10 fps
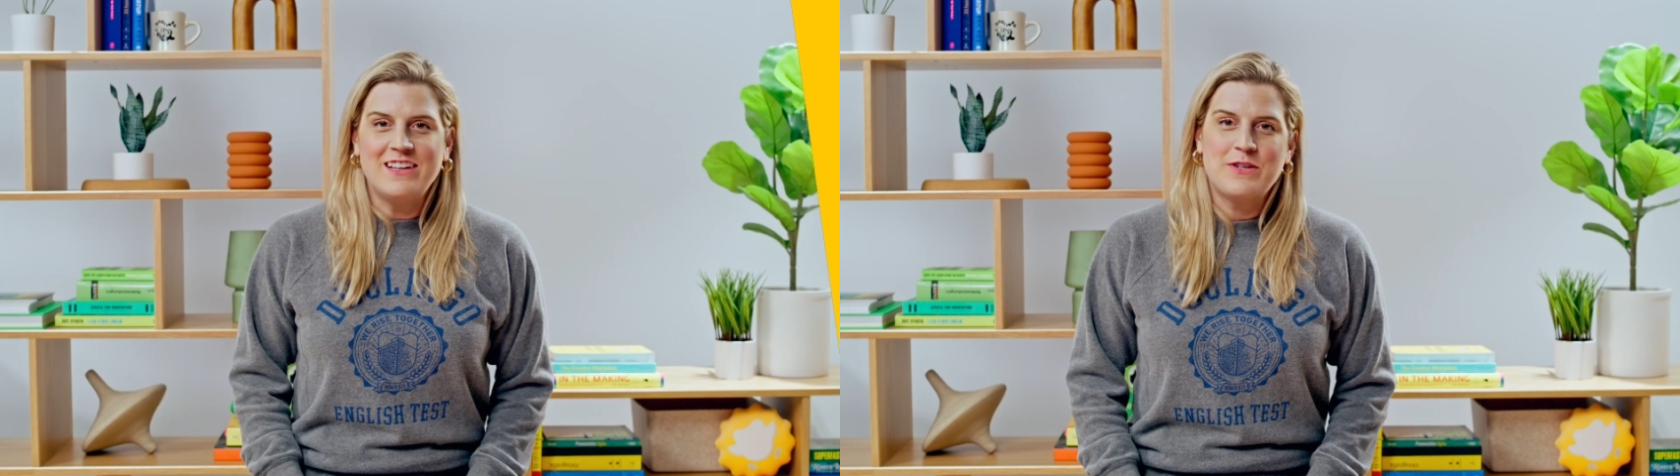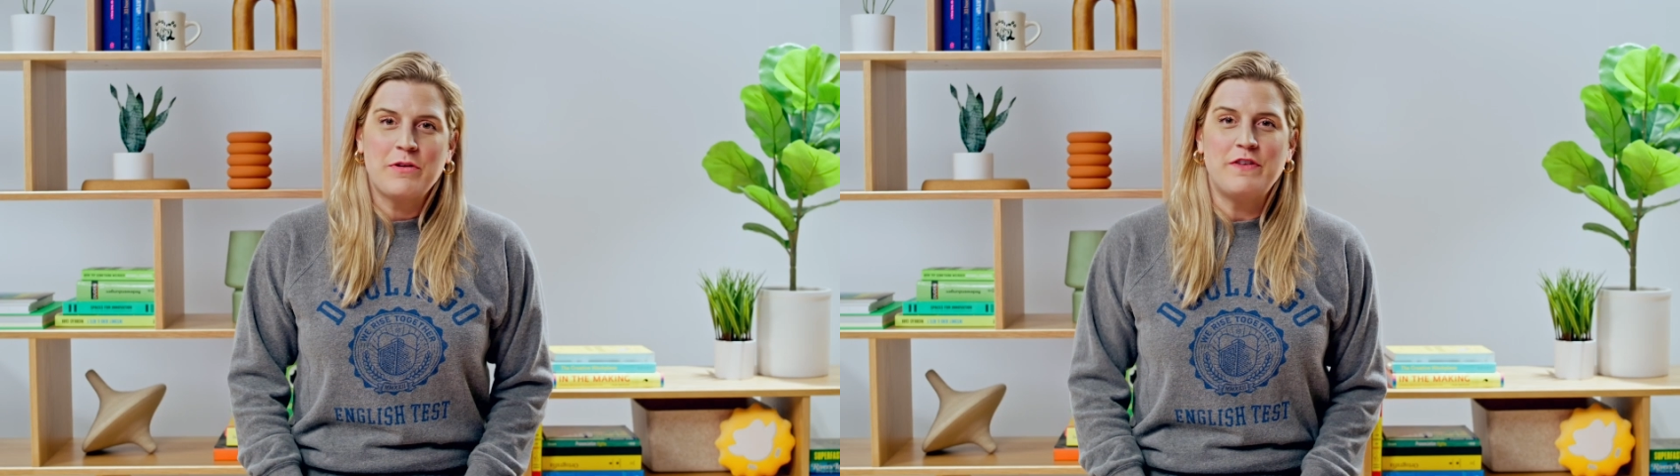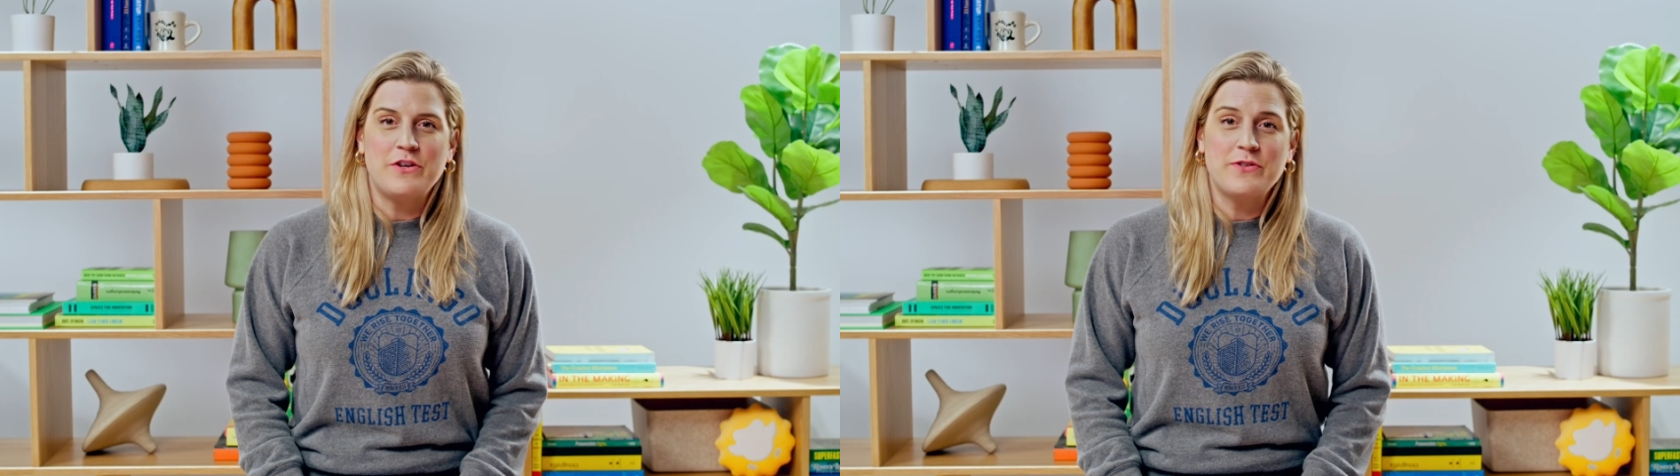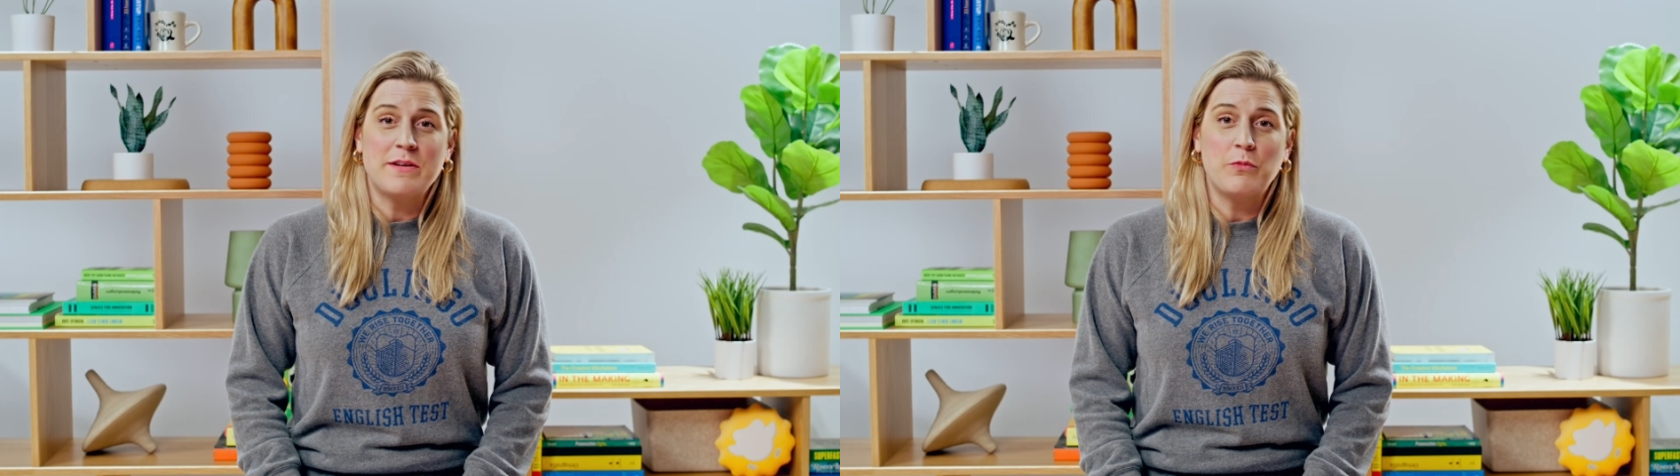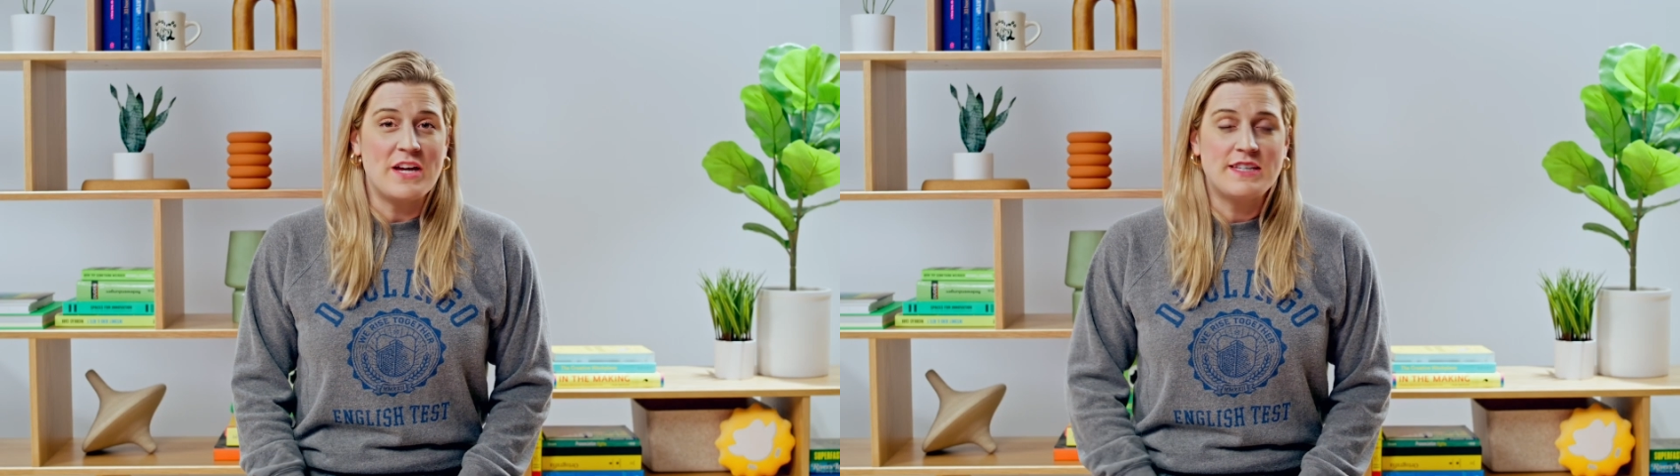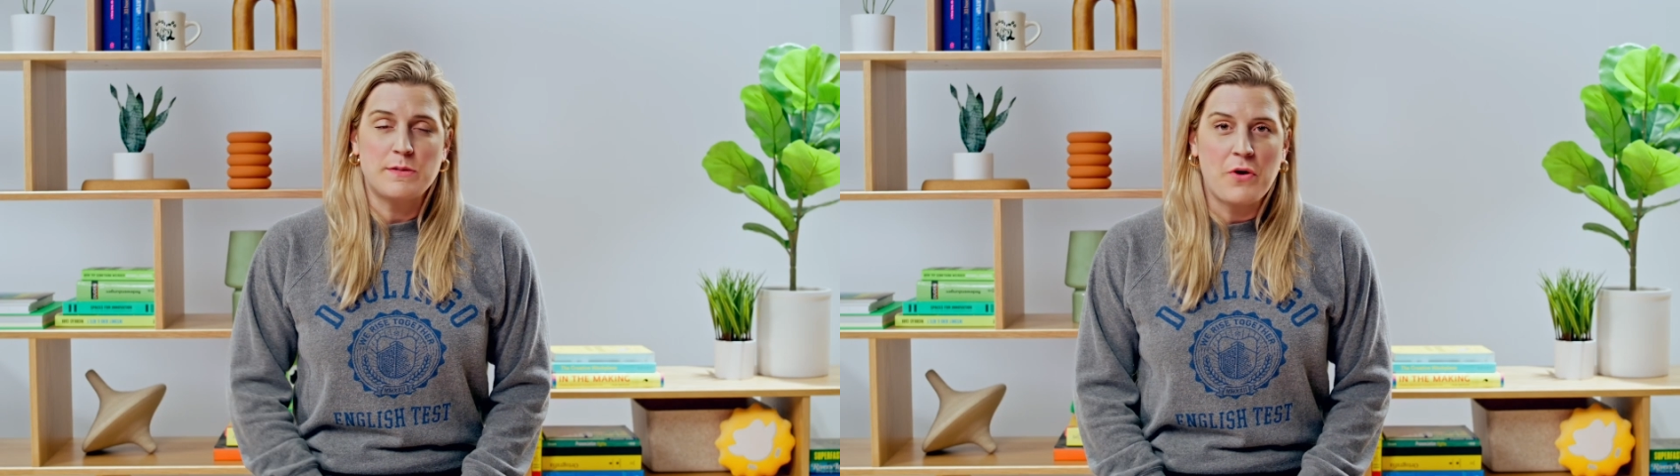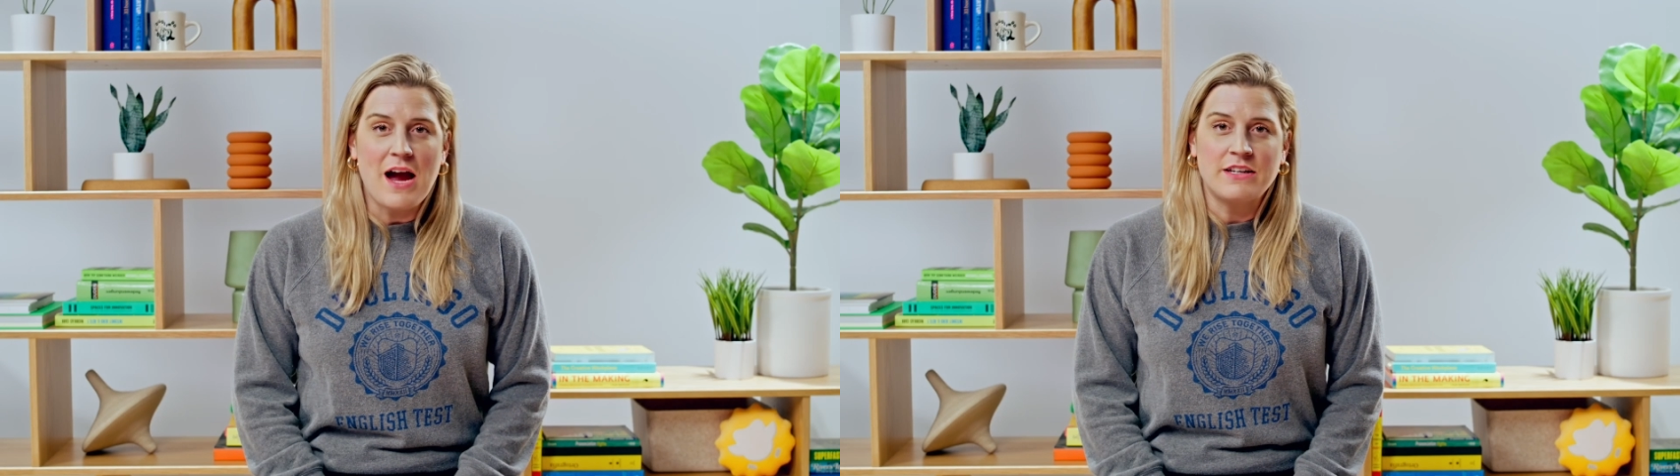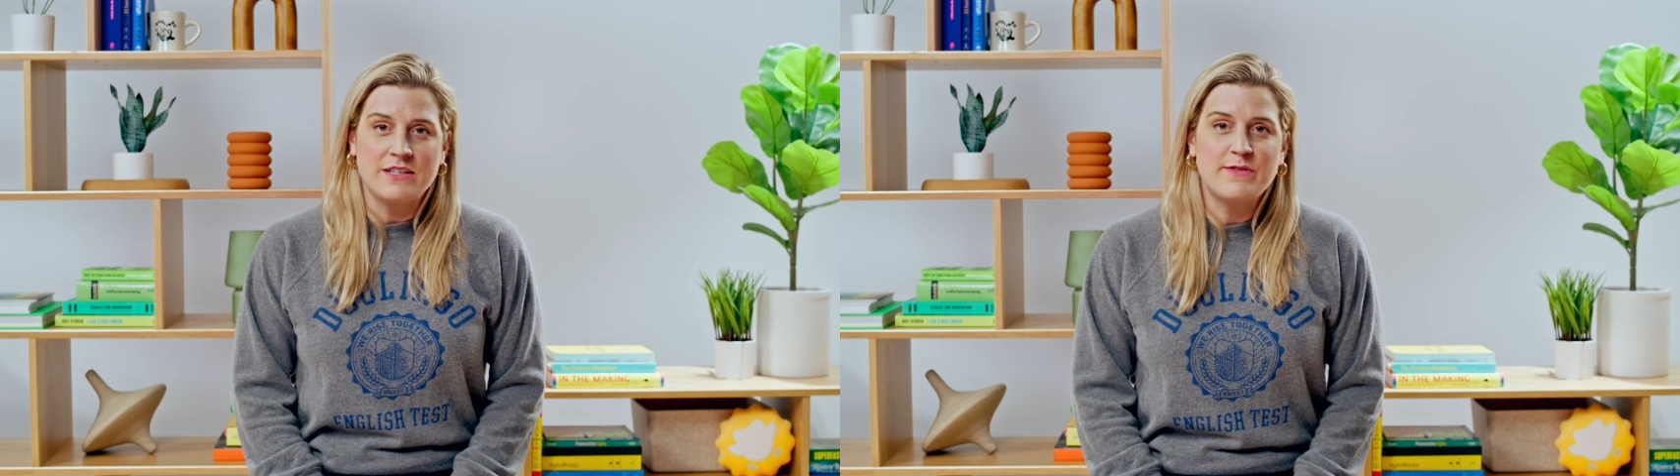let's review some ways to
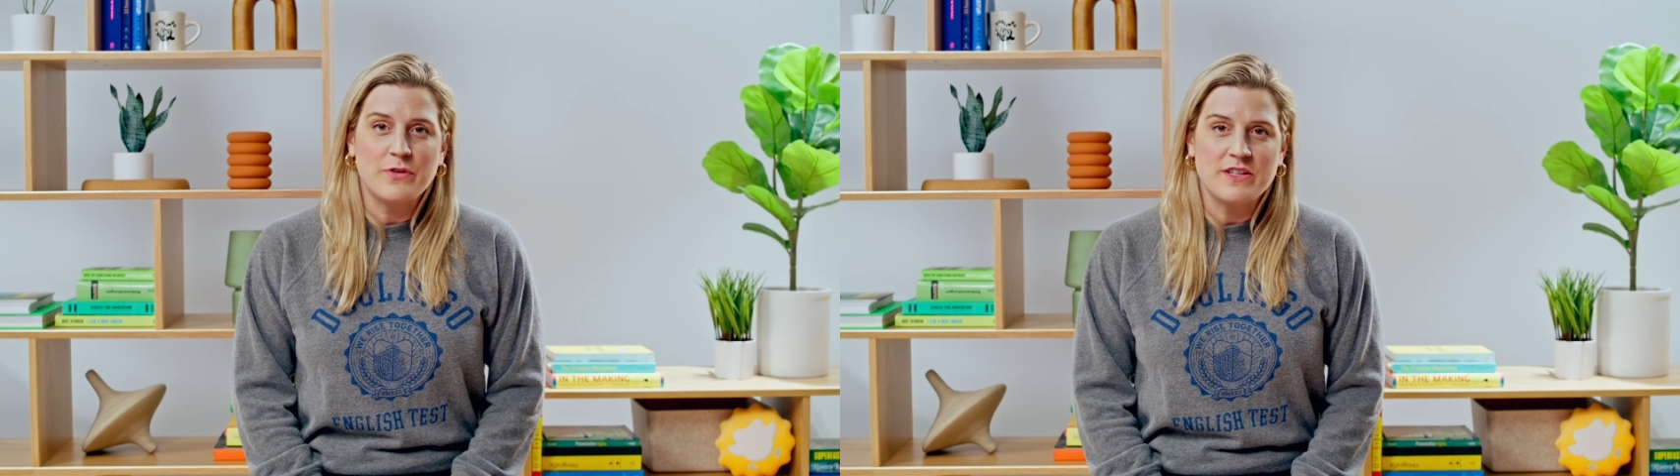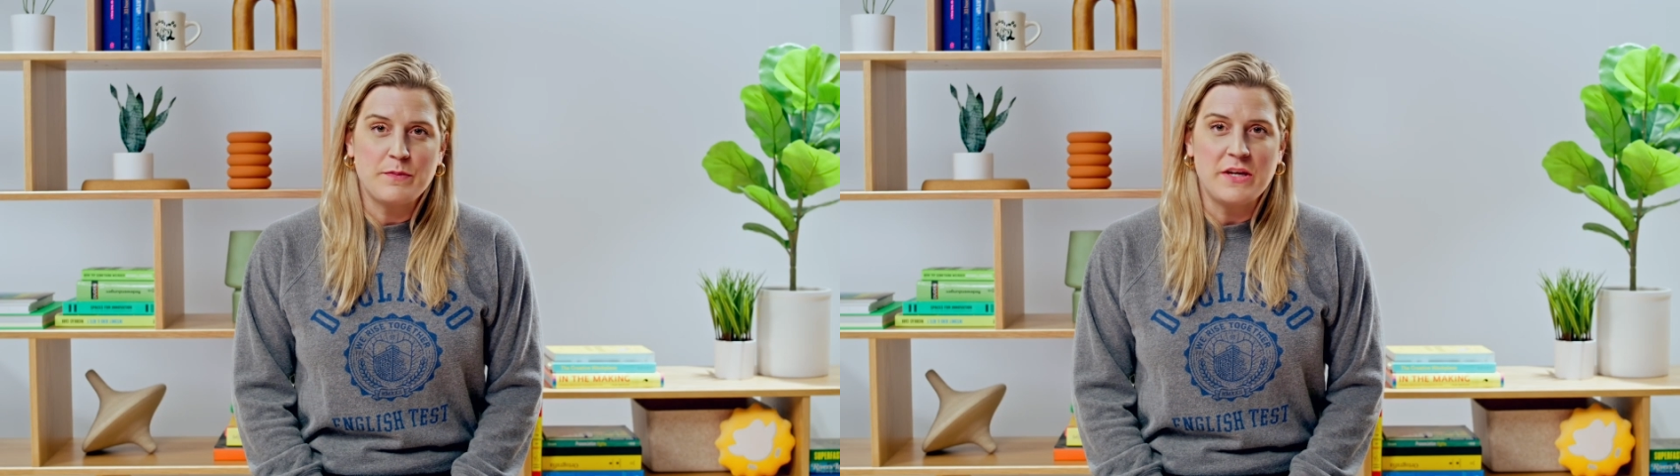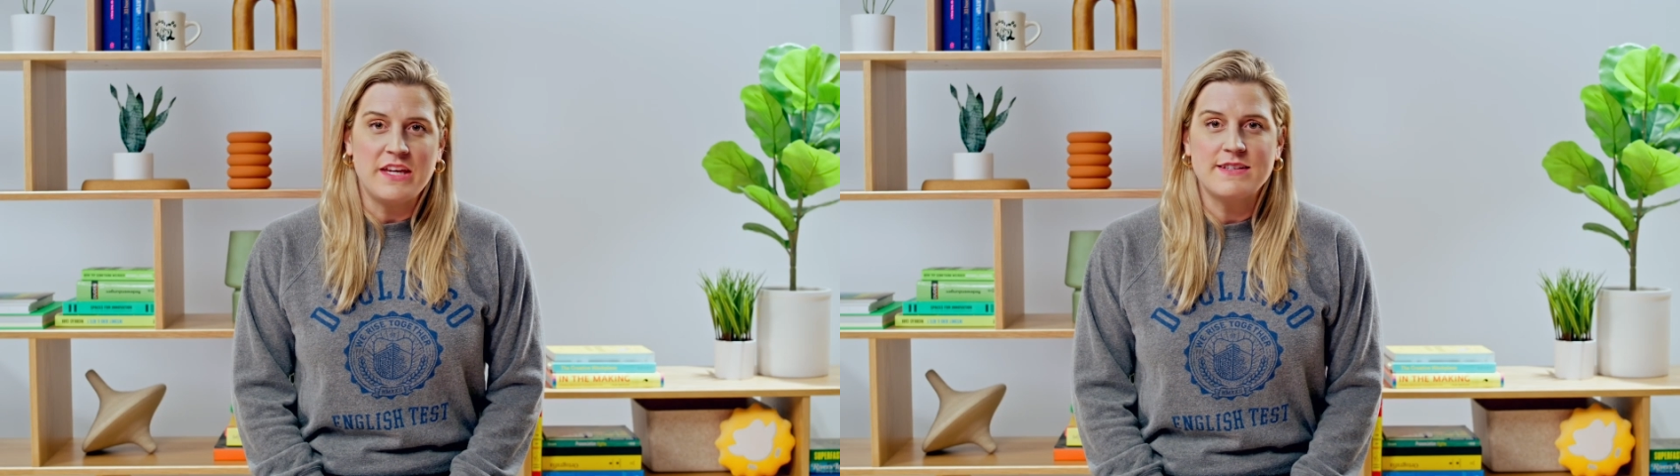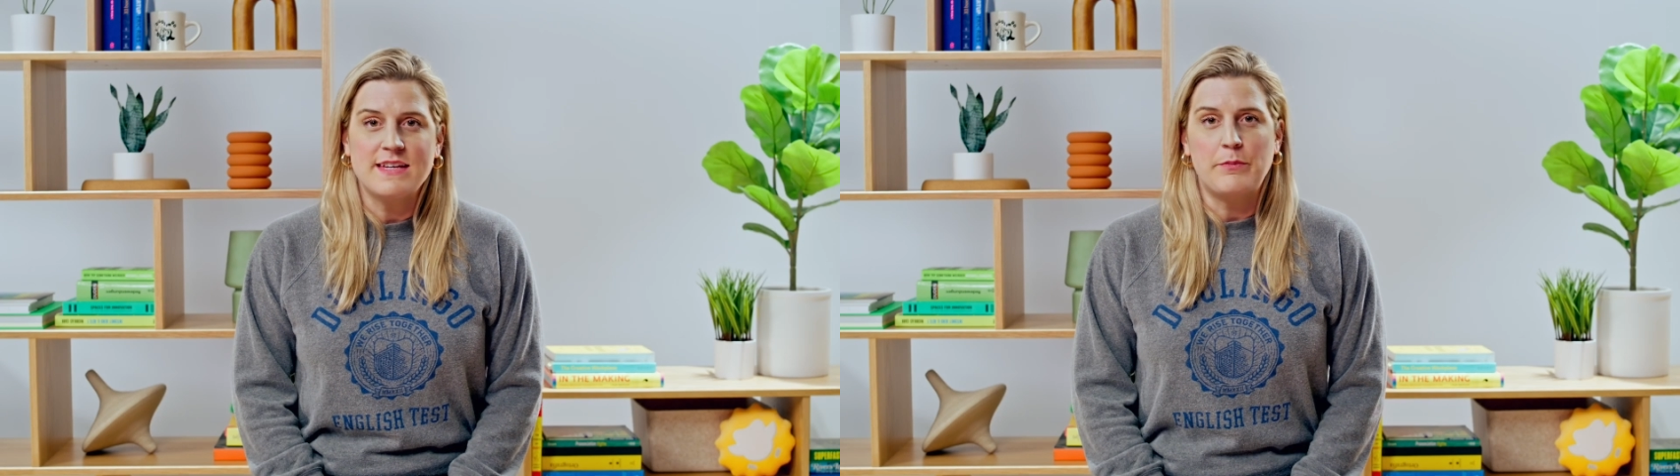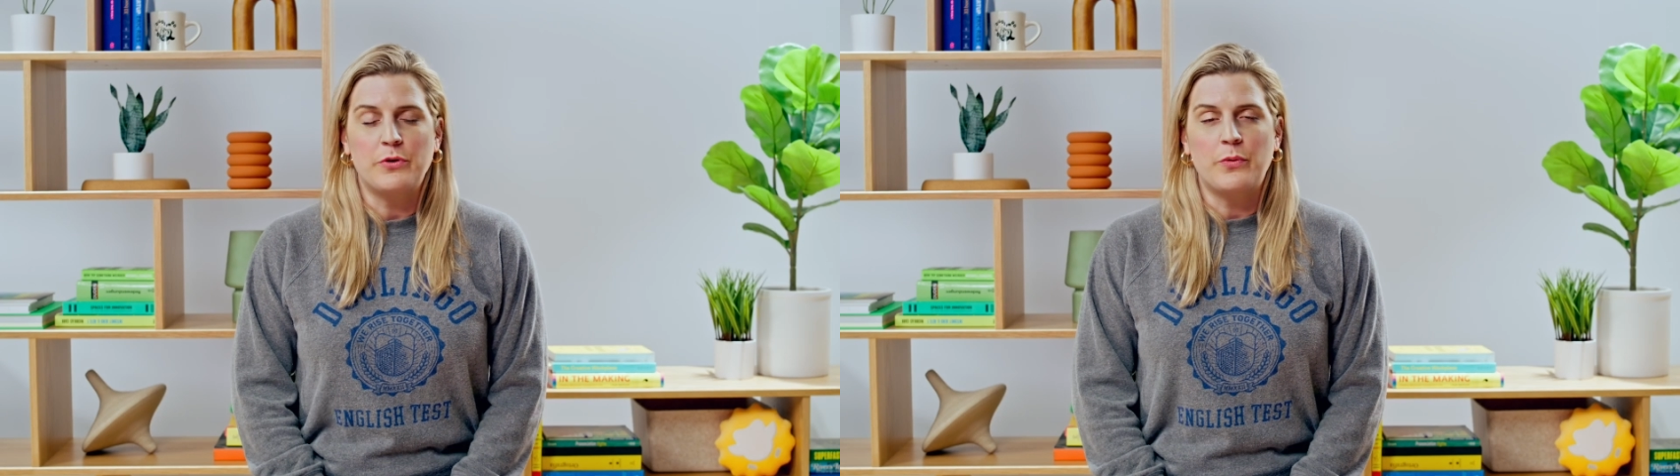practice for the speaking sample